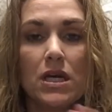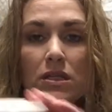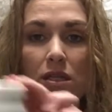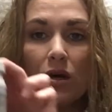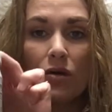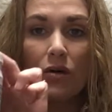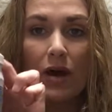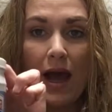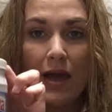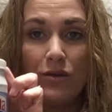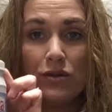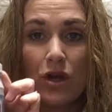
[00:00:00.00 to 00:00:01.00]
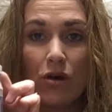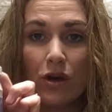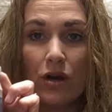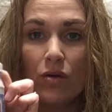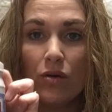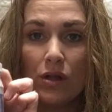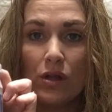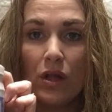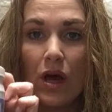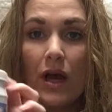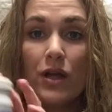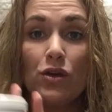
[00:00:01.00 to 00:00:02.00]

So I use coconut oil a lot.